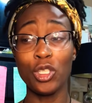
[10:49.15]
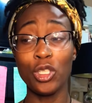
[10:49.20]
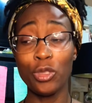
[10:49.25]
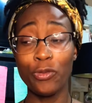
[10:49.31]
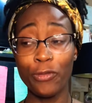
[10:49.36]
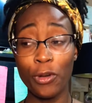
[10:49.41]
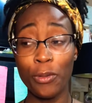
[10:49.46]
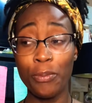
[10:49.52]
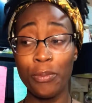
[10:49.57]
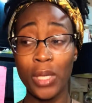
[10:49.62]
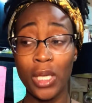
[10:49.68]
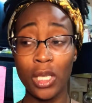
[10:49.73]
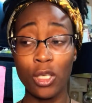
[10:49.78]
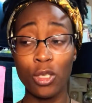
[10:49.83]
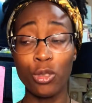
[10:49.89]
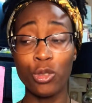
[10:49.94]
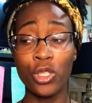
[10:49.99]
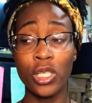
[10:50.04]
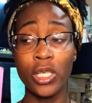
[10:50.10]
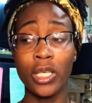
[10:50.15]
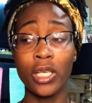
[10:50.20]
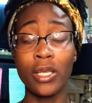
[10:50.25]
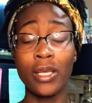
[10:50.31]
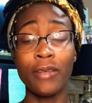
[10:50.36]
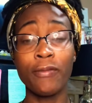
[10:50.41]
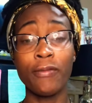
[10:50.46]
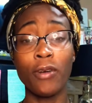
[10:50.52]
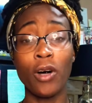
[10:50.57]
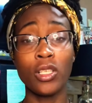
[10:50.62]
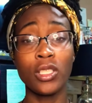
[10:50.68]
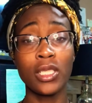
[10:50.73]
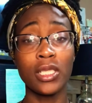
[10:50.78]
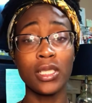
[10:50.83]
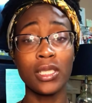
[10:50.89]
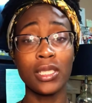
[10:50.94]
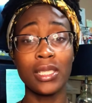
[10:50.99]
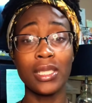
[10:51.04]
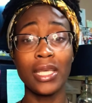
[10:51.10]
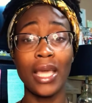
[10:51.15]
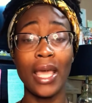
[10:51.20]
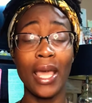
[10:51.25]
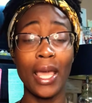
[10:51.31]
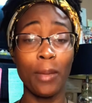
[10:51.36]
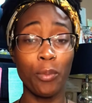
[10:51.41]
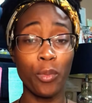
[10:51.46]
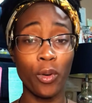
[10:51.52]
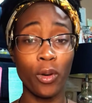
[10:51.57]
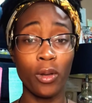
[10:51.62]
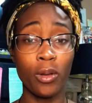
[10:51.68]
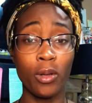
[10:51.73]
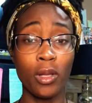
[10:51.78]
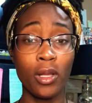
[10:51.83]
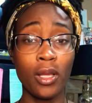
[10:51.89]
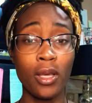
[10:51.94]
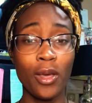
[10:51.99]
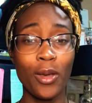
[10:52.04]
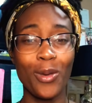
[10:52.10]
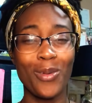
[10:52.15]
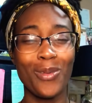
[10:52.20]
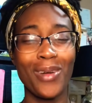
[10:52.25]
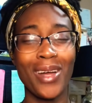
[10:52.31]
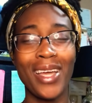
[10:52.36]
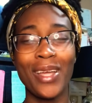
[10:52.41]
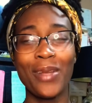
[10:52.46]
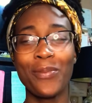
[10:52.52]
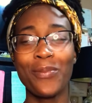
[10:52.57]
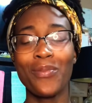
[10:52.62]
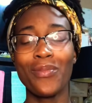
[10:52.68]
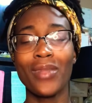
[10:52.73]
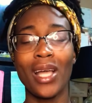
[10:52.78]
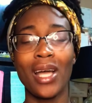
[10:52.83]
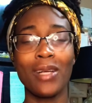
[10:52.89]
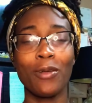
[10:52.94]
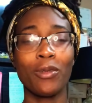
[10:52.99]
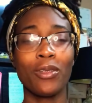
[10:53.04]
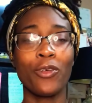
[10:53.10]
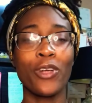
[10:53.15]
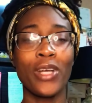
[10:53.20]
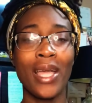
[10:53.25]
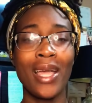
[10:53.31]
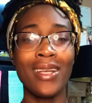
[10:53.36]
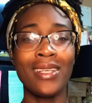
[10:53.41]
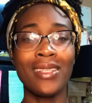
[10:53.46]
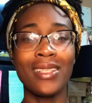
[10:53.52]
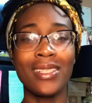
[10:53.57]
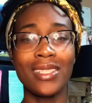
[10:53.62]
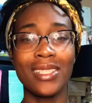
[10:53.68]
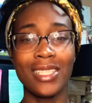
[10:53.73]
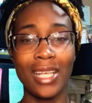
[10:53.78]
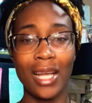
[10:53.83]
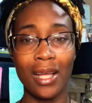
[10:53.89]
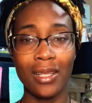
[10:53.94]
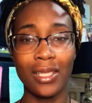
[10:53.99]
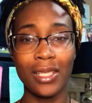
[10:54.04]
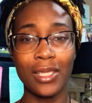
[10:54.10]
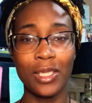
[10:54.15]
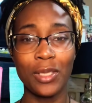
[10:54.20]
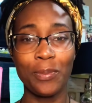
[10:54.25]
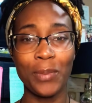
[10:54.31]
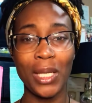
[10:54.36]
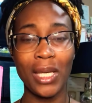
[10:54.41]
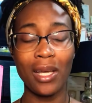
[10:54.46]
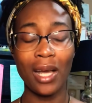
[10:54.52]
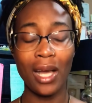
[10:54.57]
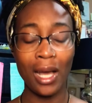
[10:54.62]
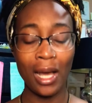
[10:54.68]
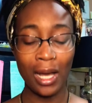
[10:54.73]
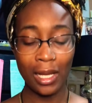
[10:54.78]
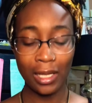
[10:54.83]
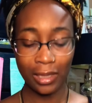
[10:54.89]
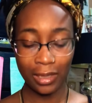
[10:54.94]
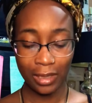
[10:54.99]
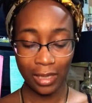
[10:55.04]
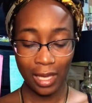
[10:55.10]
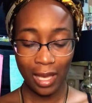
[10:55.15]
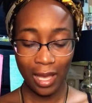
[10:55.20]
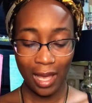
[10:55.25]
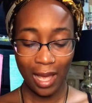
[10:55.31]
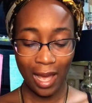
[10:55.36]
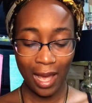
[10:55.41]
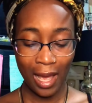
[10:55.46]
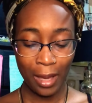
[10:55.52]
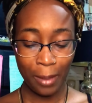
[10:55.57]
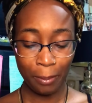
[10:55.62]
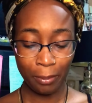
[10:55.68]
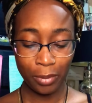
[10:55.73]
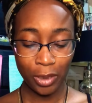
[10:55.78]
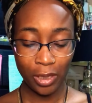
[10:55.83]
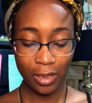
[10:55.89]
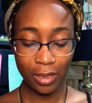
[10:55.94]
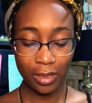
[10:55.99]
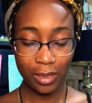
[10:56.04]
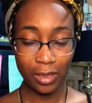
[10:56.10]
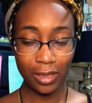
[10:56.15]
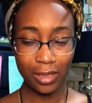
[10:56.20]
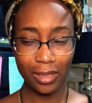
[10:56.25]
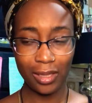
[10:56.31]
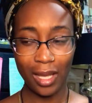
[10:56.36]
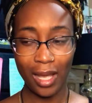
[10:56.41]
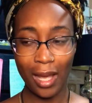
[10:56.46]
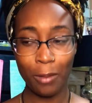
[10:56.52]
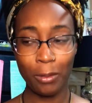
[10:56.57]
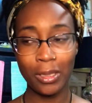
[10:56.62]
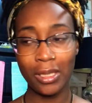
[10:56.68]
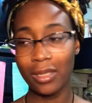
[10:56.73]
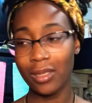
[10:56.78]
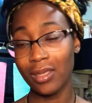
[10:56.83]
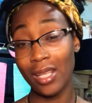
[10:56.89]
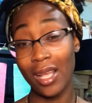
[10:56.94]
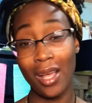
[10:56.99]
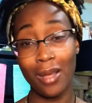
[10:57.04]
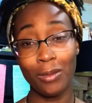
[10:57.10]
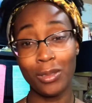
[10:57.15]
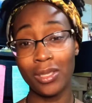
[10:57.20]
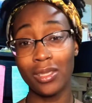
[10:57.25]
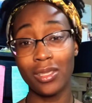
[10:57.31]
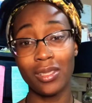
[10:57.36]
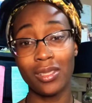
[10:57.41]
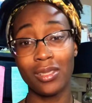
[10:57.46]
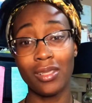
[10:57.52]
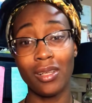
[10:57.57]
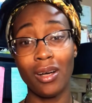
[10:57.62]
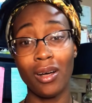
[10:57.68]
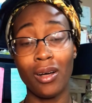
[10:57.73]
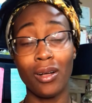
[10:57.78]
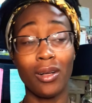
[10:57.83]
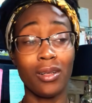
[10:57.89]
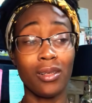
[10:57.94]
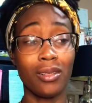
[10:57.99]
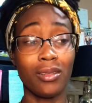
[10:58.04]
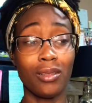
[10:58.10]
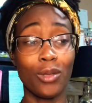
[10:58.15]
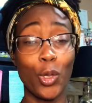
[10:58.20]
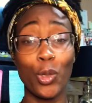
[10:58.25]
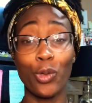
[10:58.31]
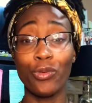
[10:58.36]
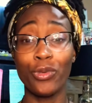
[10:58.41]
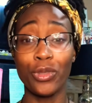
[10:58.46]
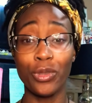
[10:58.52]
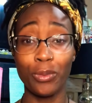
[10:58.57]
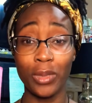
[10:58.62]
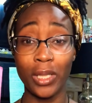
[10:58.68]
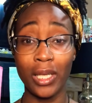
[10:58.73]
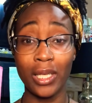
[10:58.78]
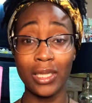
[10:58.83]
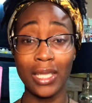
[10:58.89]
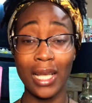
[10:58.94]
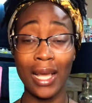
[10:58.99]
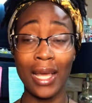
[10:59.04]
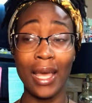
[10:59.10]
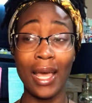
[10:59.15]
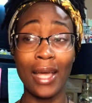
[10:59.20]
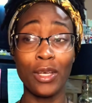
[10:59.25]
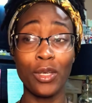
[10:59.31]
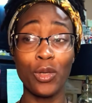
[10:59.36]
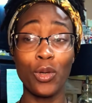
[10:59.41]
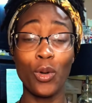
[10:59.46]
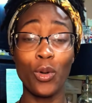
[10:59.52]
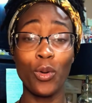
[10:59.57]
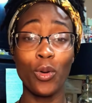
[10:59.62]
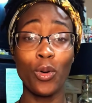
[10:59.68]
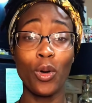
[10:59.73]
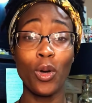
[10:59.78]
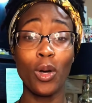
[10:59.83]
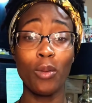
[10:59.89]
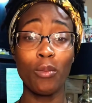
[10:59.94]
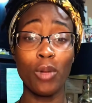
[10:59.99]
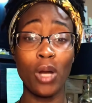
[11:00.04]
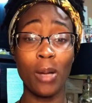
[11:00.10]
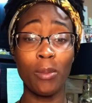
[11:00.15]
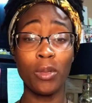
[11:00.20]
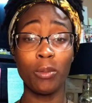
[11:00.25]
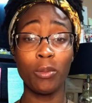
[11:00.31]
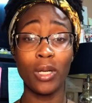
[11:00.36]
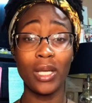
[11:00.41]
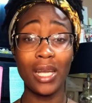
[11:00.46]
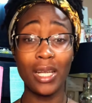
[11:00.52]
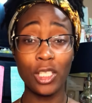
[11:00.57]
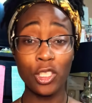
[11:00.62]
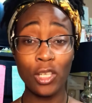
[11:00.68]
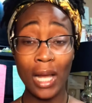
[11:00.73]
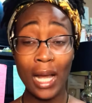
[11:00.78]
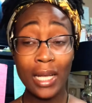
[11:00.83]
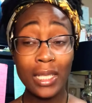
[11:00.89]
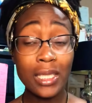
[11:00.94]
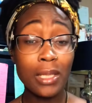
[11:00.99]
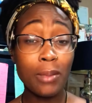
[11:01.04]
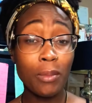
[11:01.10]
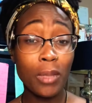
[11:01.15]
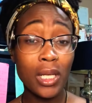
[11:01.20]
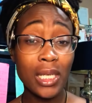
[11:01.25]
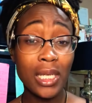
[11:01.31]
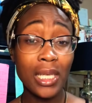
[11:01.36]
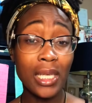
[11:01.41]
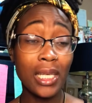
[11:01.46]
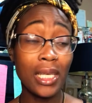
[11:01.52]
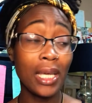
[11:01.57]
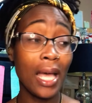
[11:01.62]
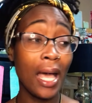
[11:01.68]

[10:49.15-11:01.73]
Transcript: For me, usually it falls into the April, right? I created this challenge because I was just all over the place. I had no problem with attracting money,